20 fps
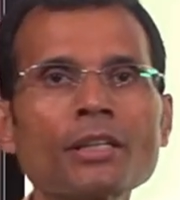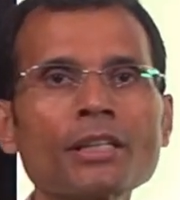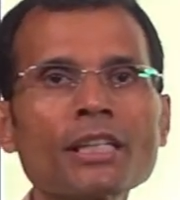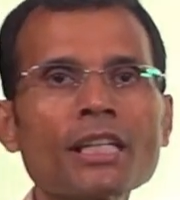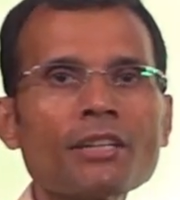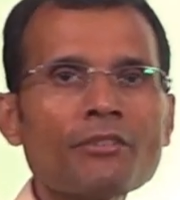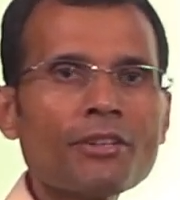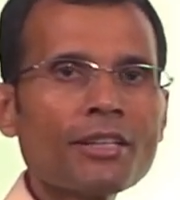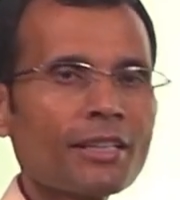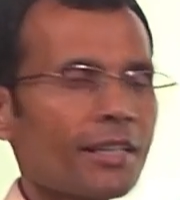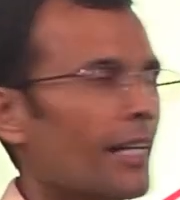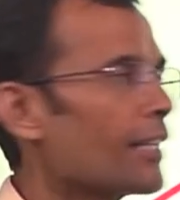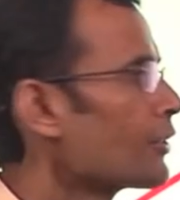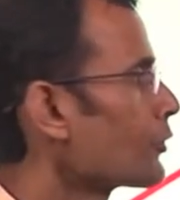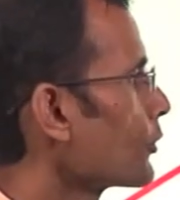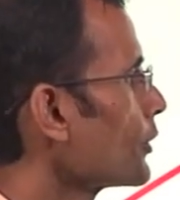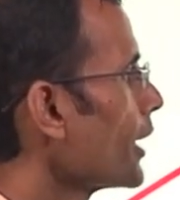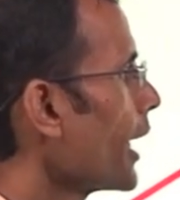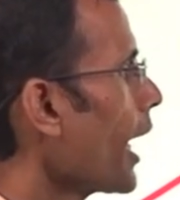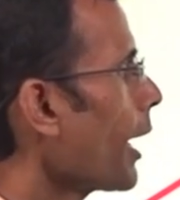giving rise
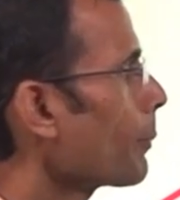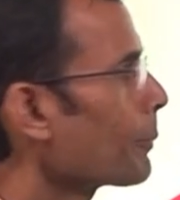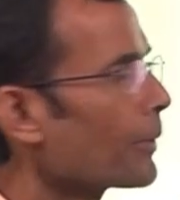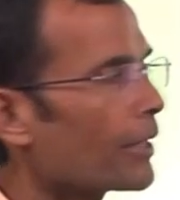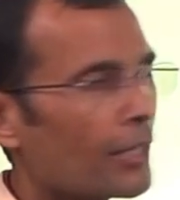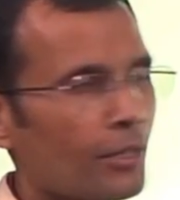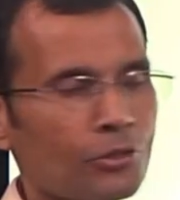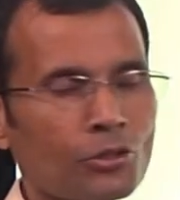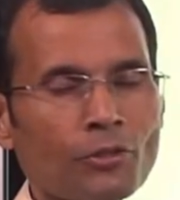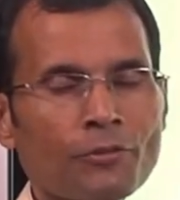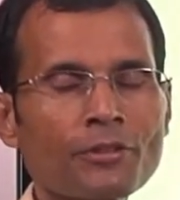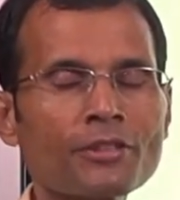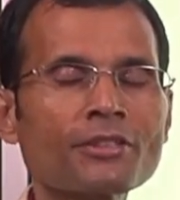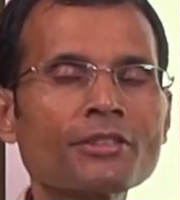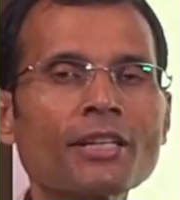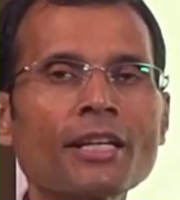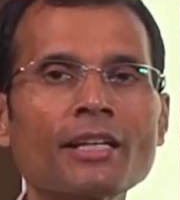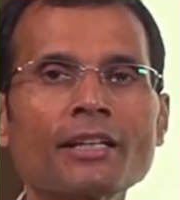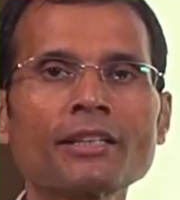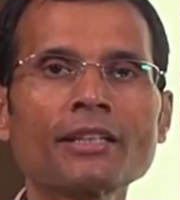to the appearance of a
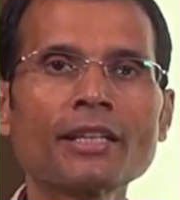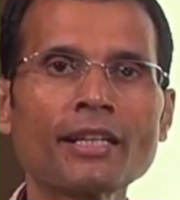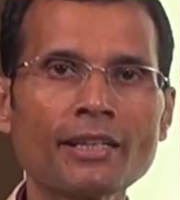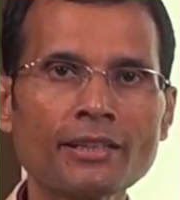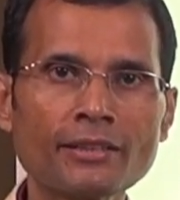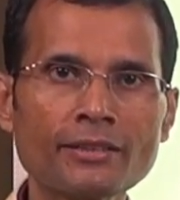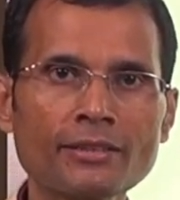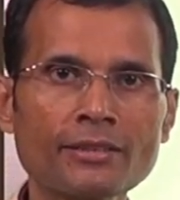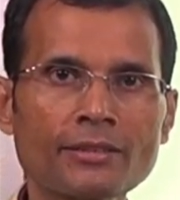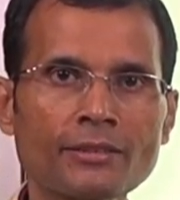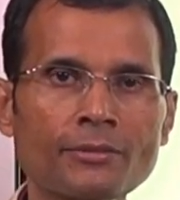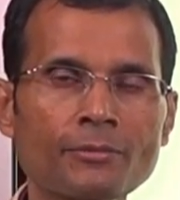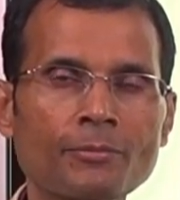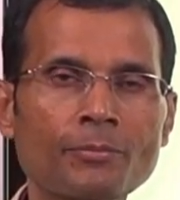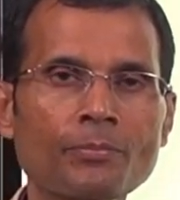staircase.